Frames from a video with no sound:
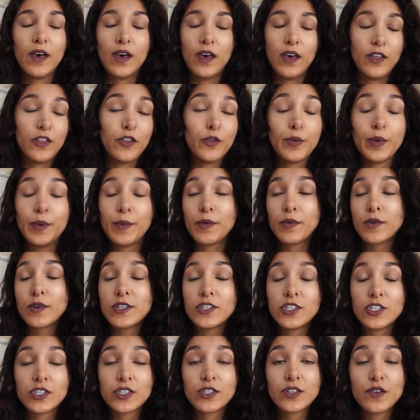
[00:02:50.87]
other people
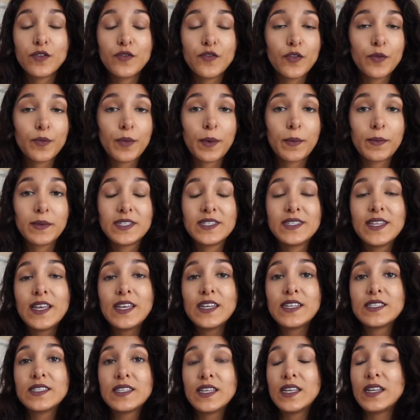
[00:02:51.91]
can just learn from my mistakes,